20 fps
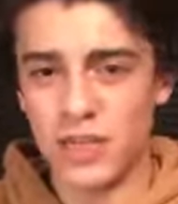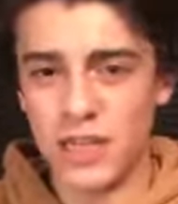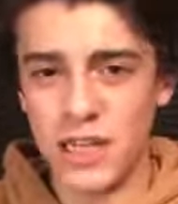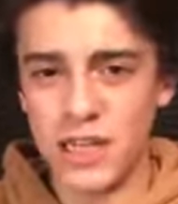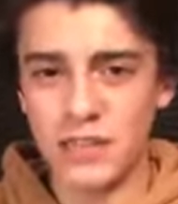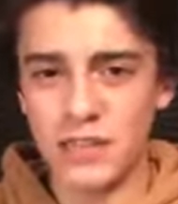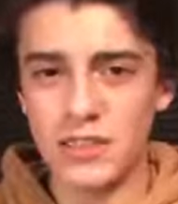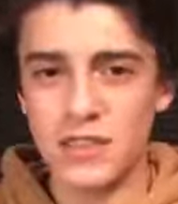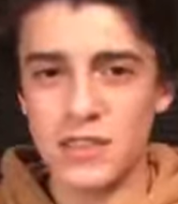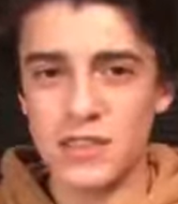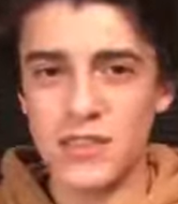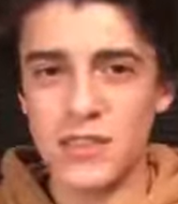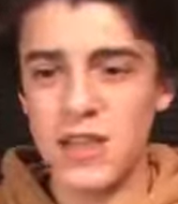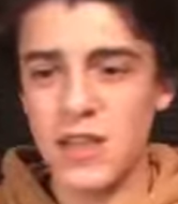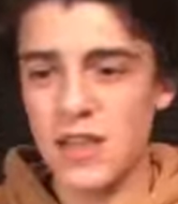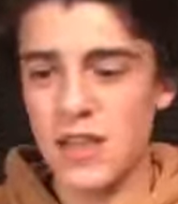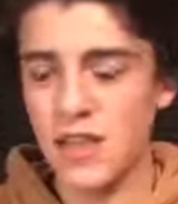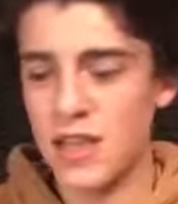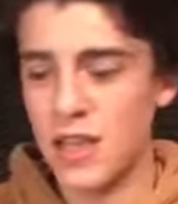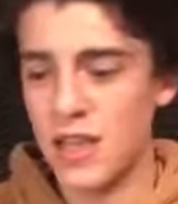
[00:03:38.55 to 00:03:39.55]

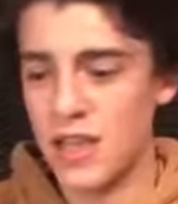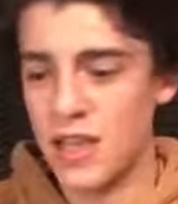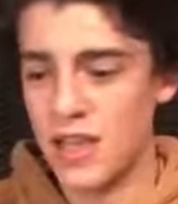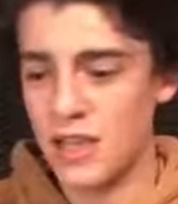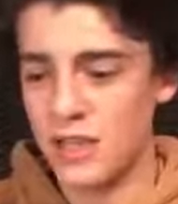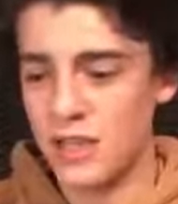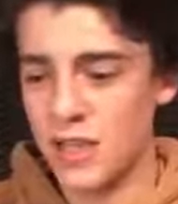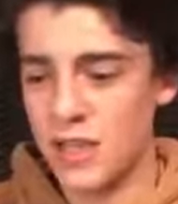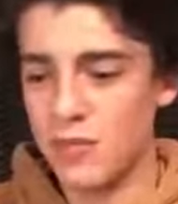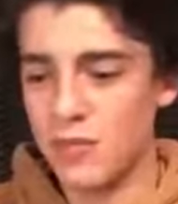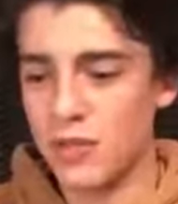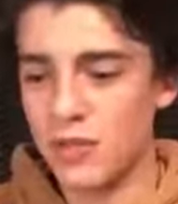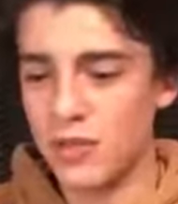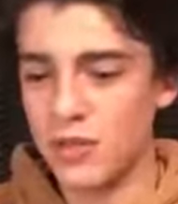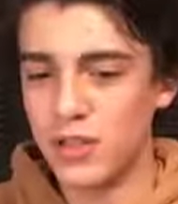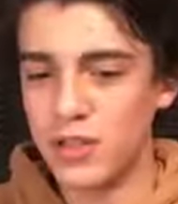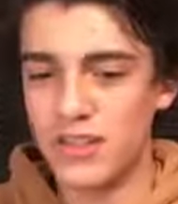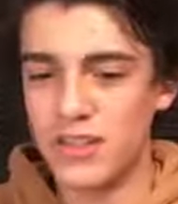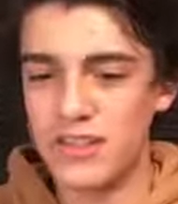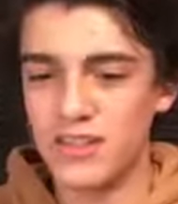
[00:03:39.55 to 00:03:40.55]
classes and in
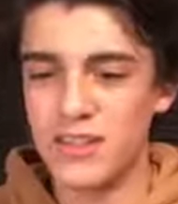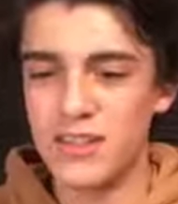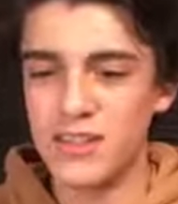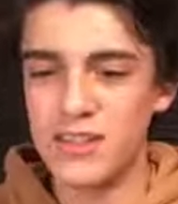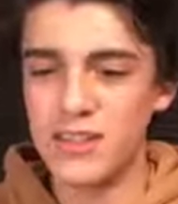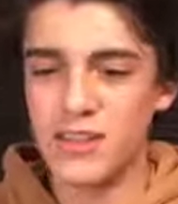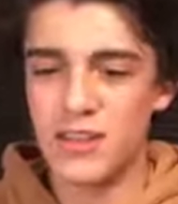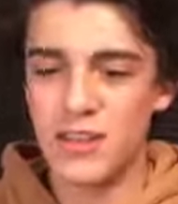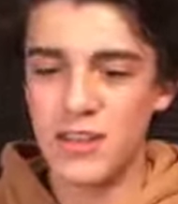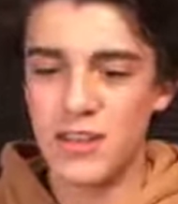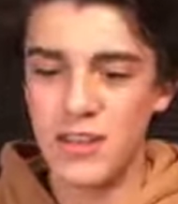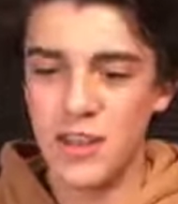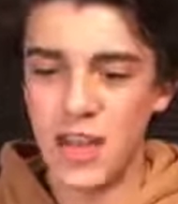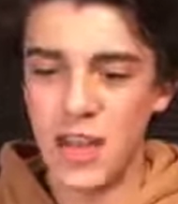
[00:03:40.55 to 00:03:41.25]
between classes,